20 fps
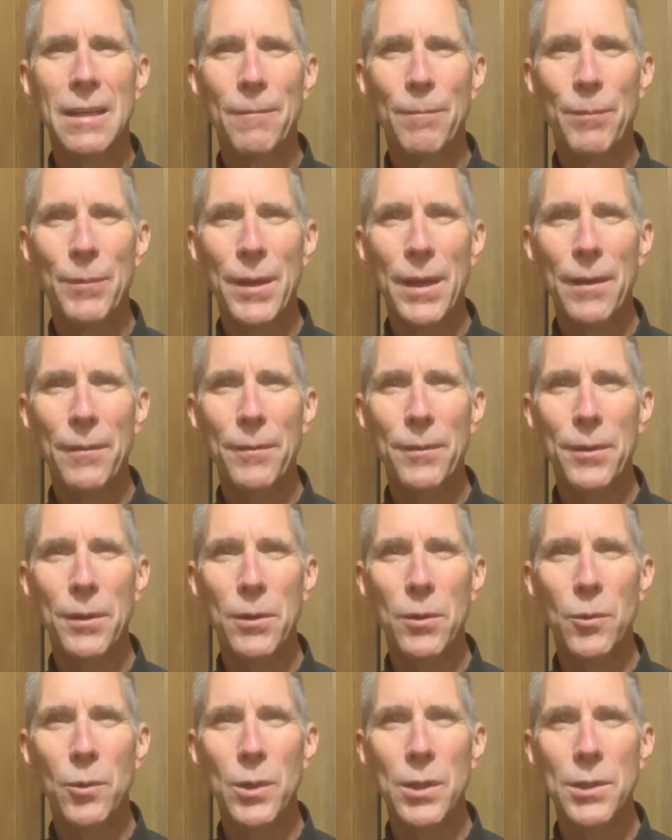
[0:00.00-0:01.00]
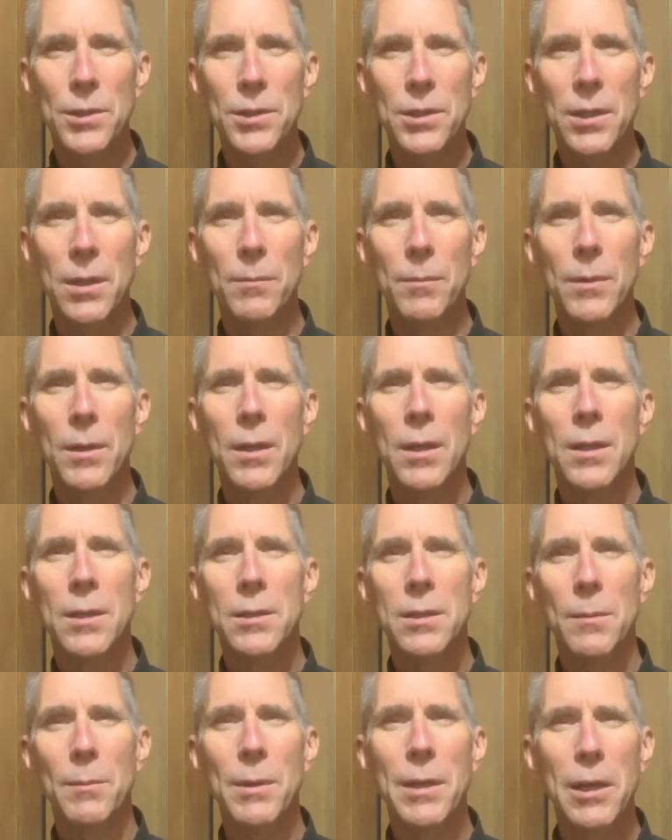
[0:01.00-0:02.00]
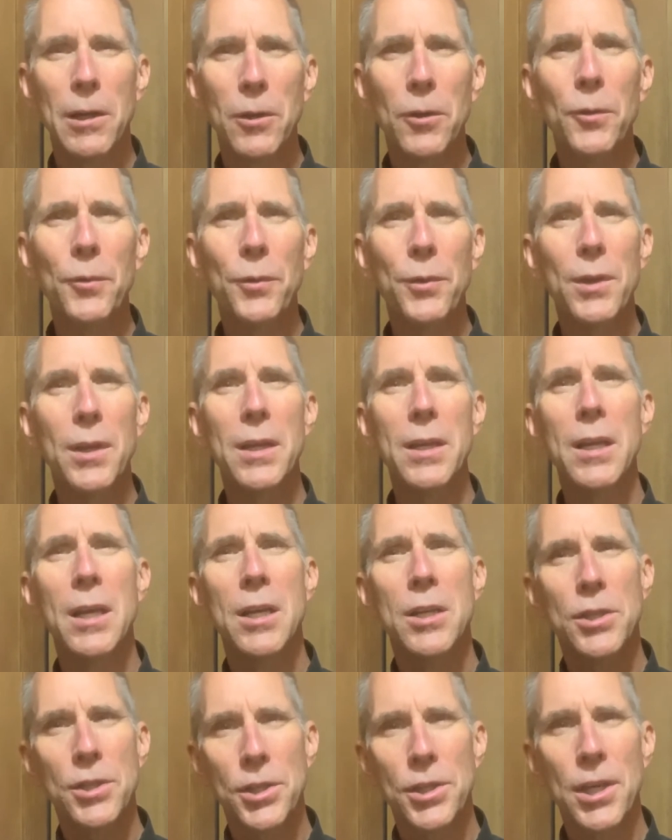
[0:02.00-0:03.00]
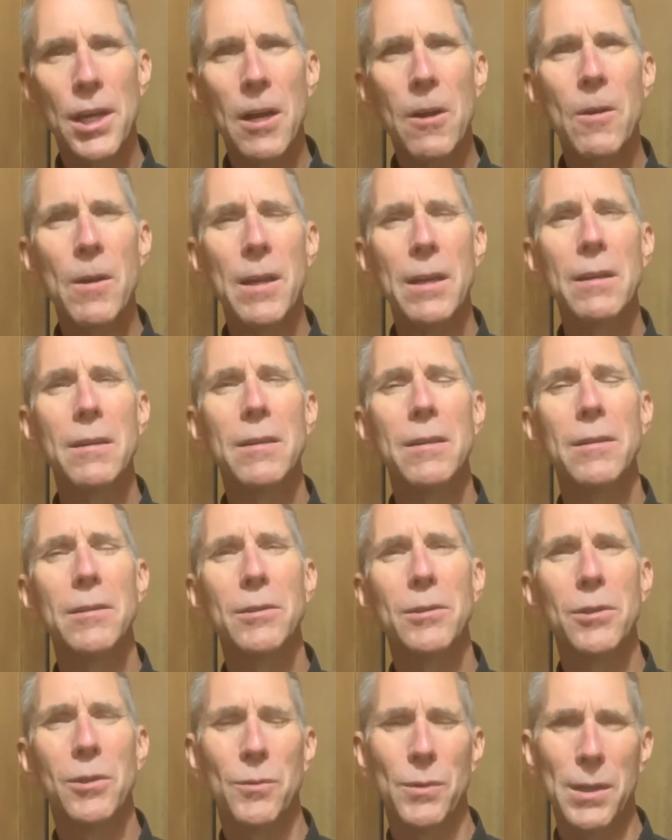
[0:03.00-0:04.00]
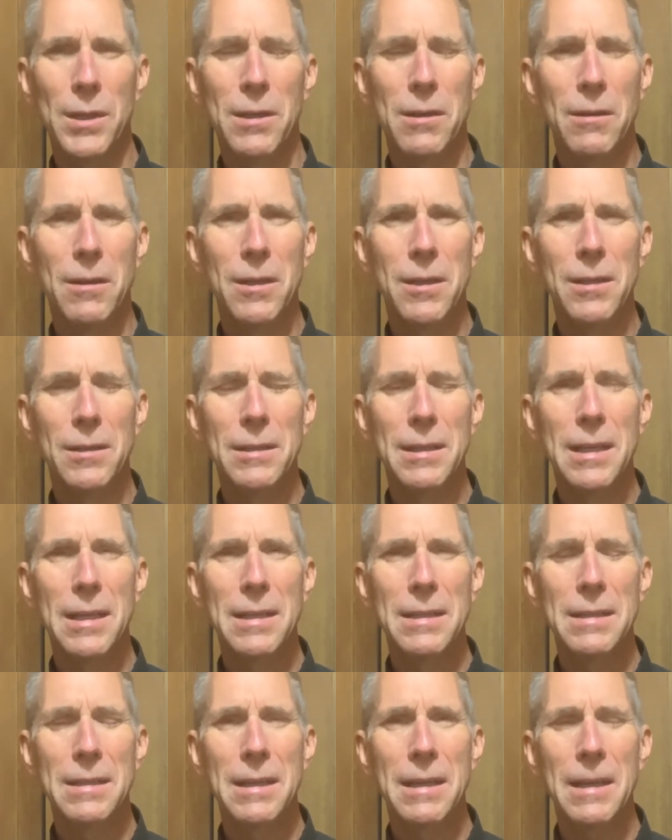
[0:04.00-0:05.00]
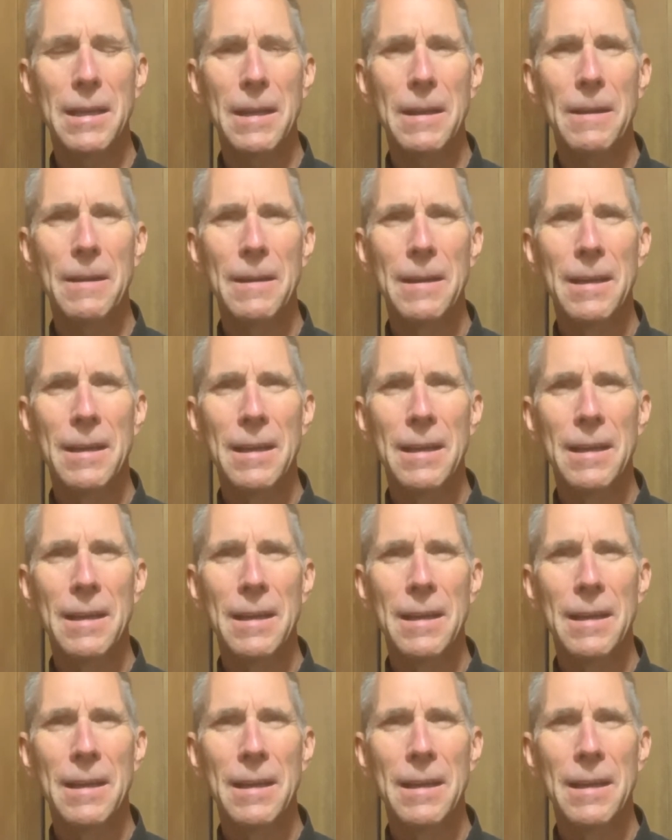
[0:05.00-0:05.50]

that there was some, some healthy sharing going on in that day.